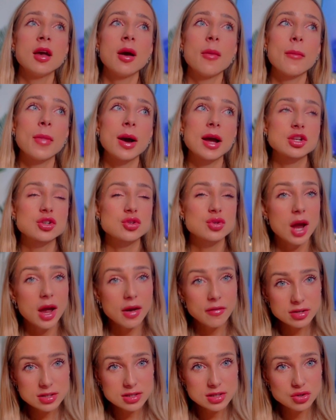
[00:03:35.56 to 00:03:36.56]
my
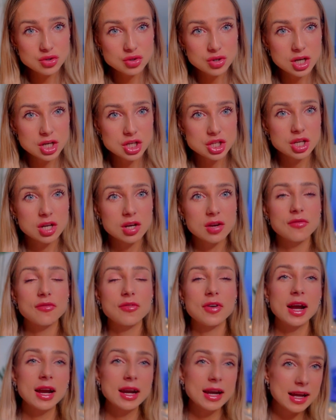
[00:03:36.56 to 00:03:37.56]
travel situation,
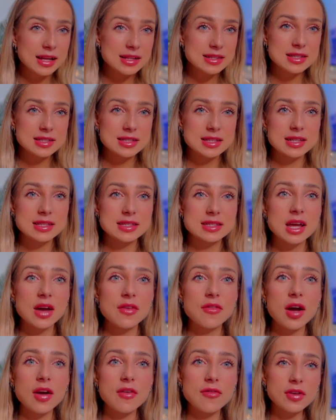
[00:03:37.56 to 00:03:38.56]
finances and
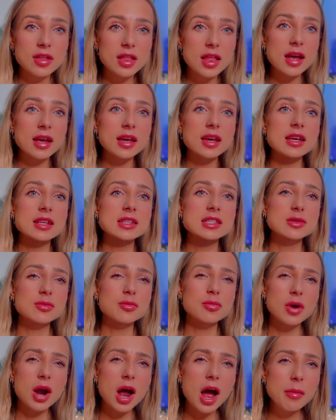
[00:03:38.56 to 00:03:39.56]
stuff, I feel like it's
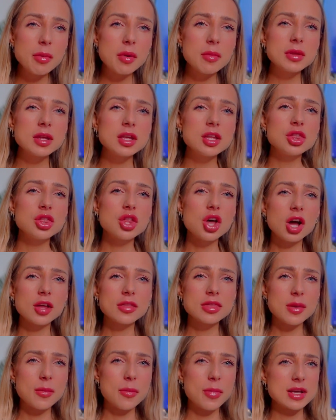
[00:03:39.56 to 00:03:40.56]
probably
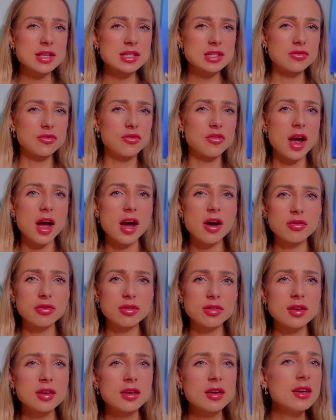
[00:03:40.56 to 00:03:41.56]
not the best
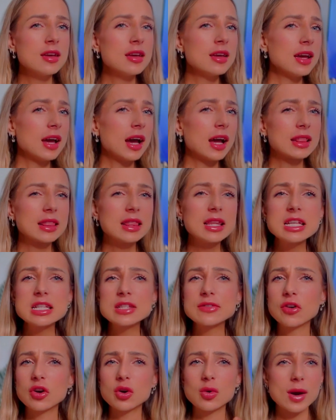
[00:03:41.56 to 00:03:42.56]
route, at
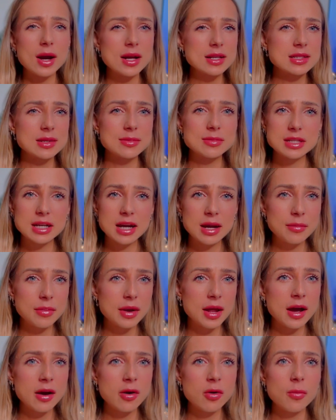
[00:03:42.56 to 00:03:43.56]
least for quite some time
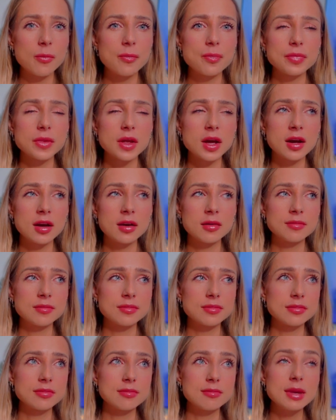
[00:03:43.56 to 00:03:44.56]
now.
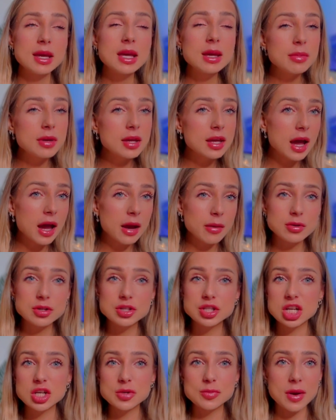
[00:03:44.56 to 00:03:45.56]
Maybe I will
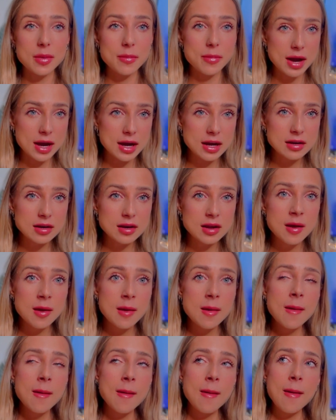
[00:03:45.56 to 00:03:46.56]
change my mind,
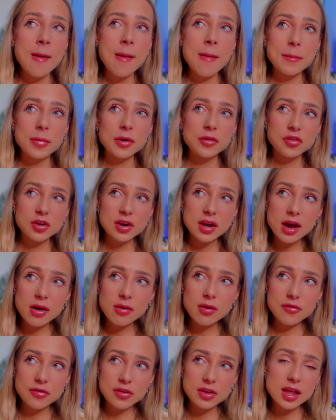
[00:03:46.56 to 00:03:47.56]
but for
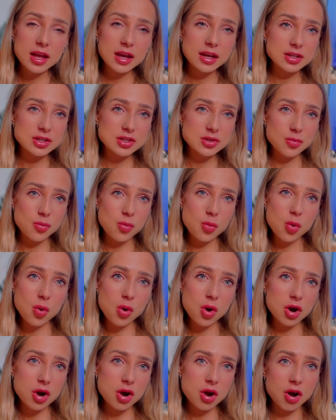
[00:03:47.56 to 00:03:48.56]
now I feel like it's
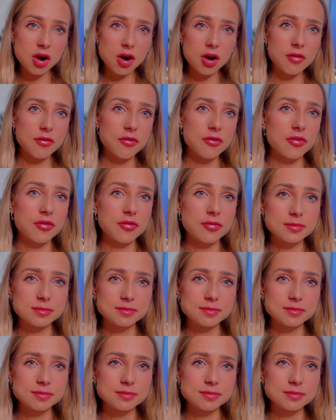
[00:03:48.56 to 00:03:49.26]
more of,